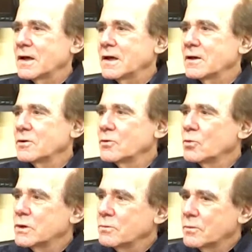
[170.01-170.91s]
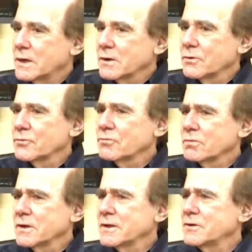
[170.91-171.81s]
And what models
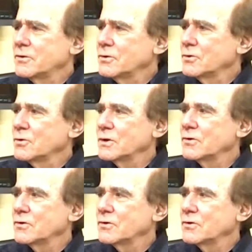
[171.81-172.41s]
really do